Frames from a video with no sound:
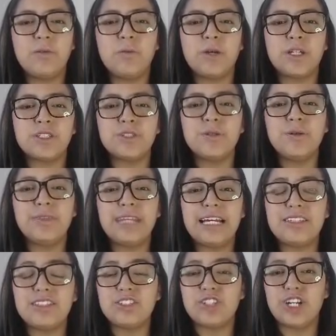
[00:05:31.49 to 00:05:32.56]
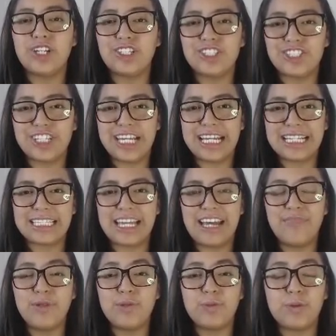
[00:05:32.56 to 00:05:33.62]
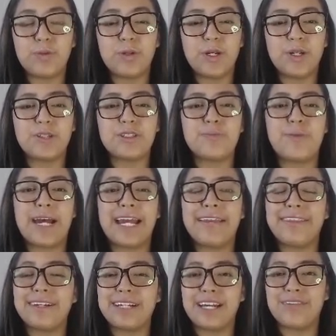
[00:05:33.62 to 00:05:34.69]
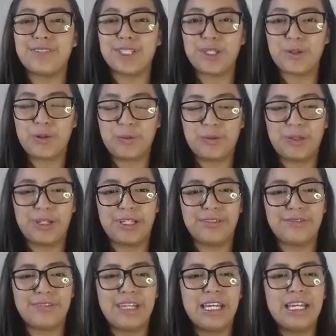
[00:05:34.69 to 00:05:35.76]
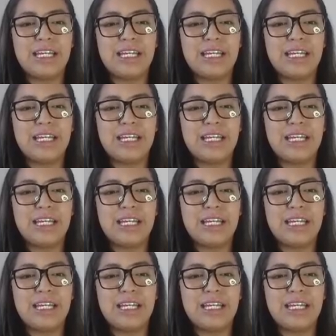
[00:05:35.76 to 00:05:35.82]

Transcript: where $2,000 checks have been proposed by the Governor Wolf.